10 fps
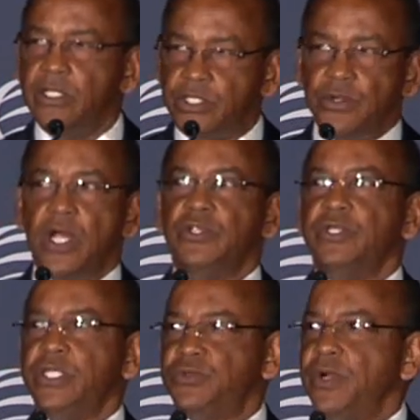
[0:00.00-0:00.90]

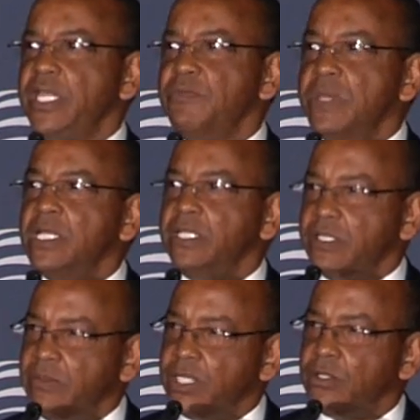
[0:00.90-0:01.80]
220
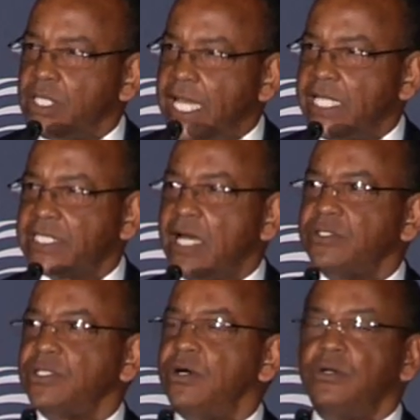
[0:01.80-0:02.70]
million middle-class
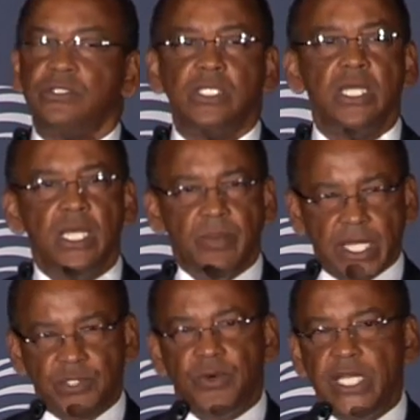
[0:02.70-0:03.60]
households
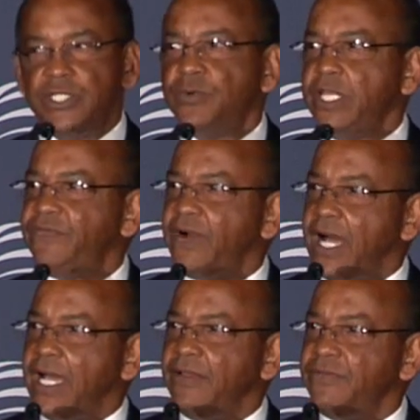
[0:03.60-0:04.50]
by
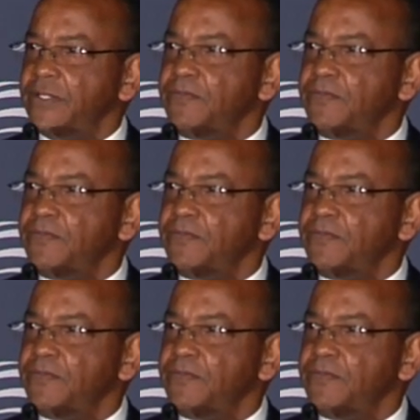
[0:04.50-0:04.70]
2025,